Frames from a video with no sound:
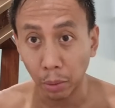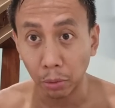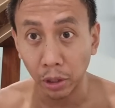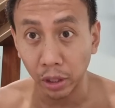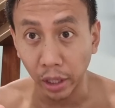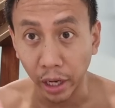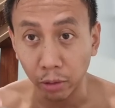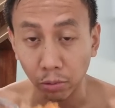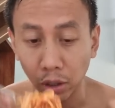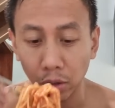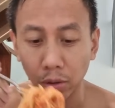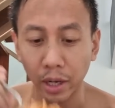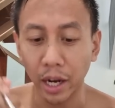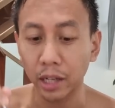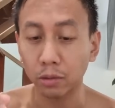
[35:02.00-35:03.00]
memory lane with
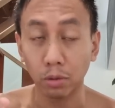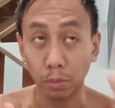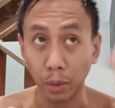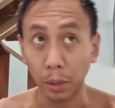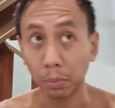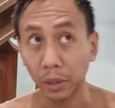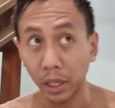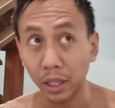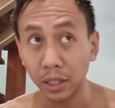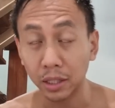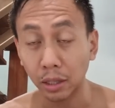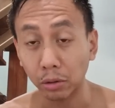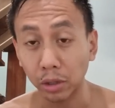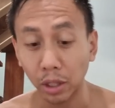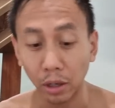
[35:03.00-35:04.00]
you guys with my
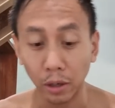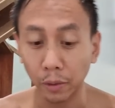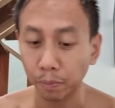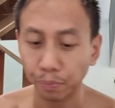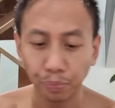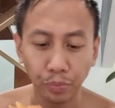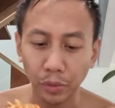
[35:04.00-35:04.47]
playlist out there,